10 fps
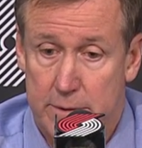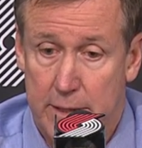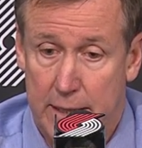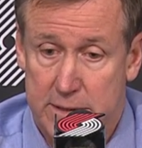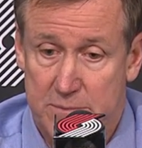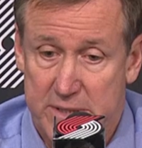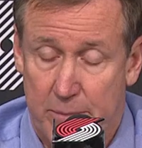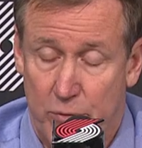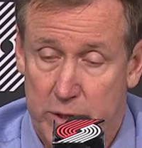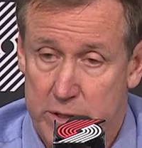got some
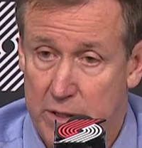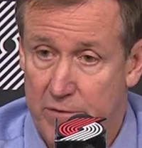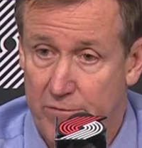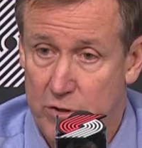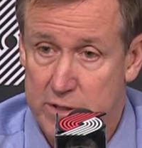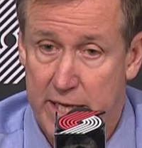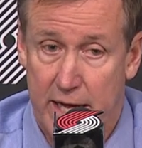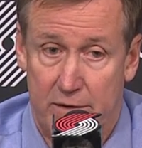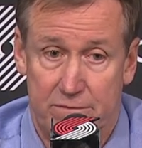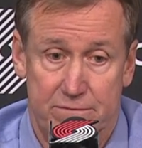separation in the first
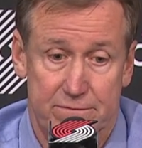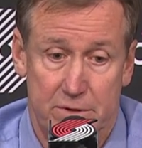half.